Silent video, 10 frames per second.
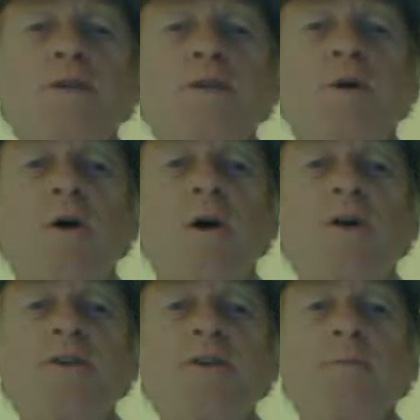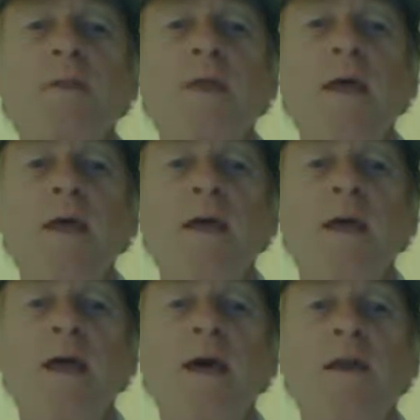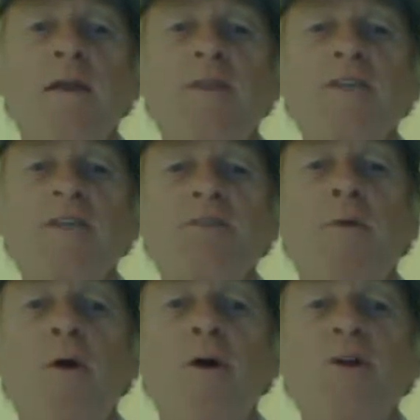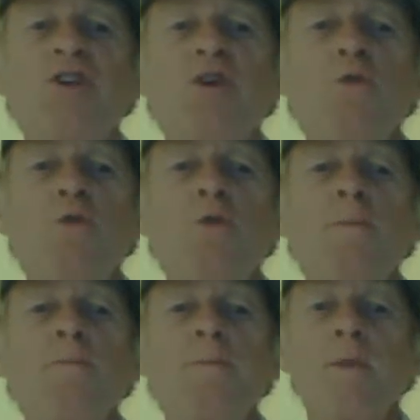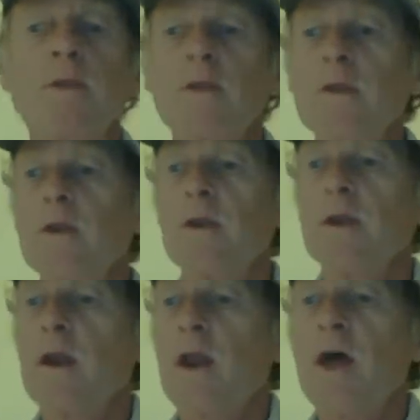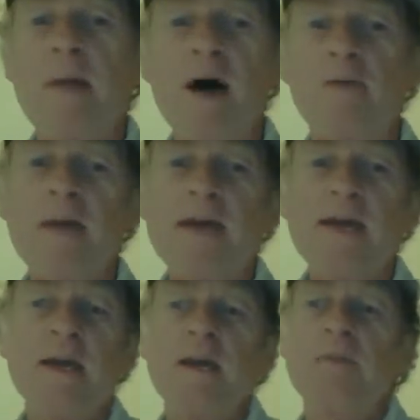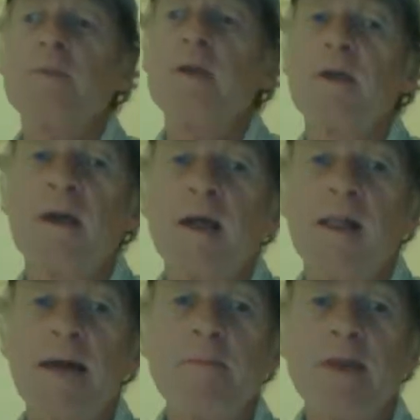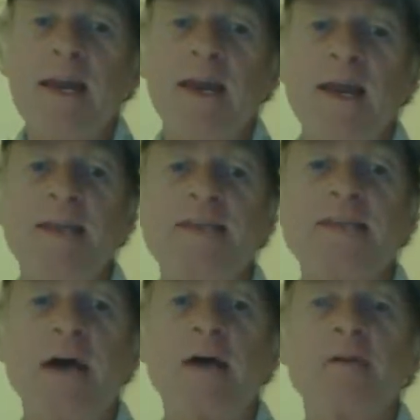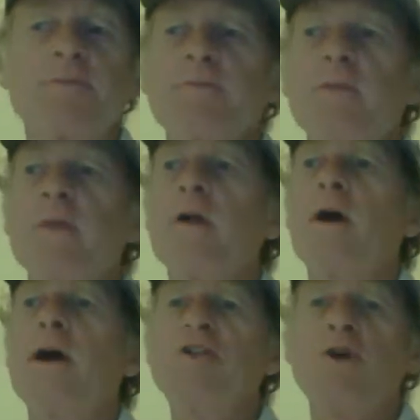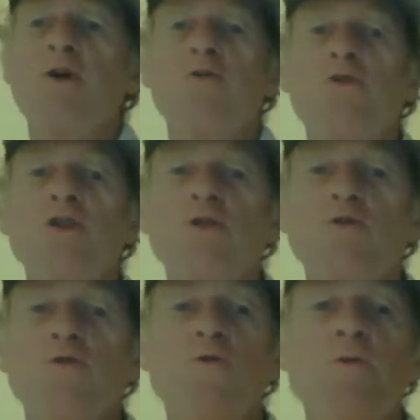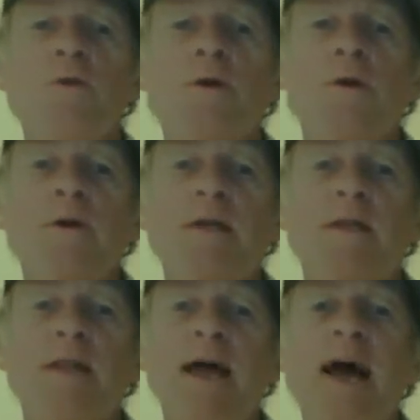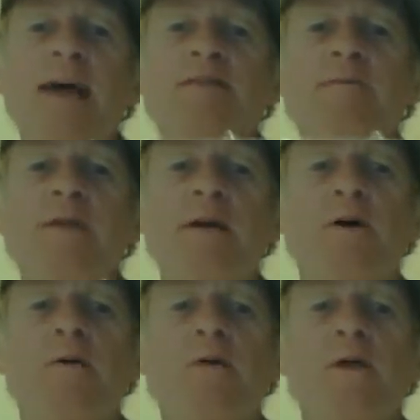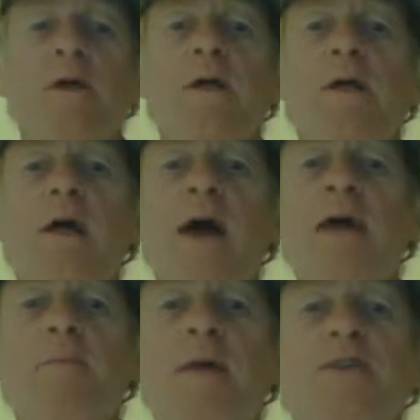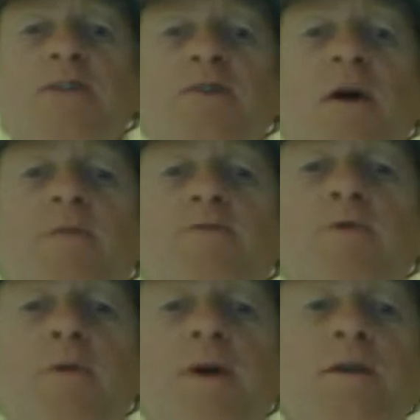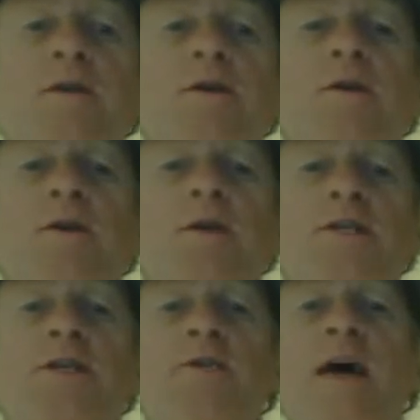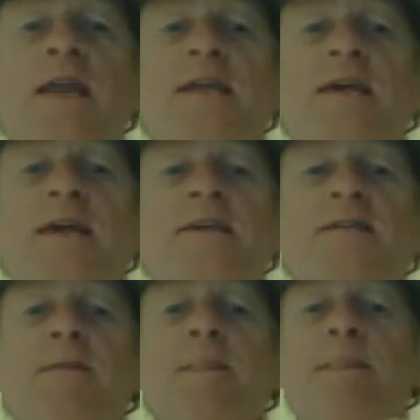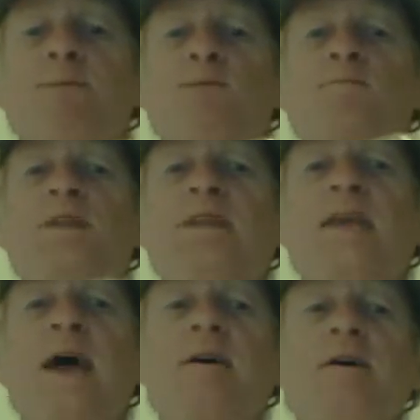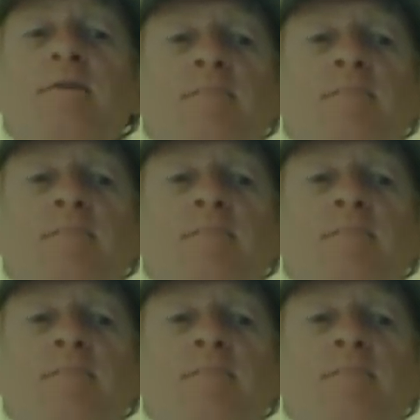Guitars, and this is part 2 about making laminated headstock. I showed you in the last video how to make a scarf joint so that it takes the neck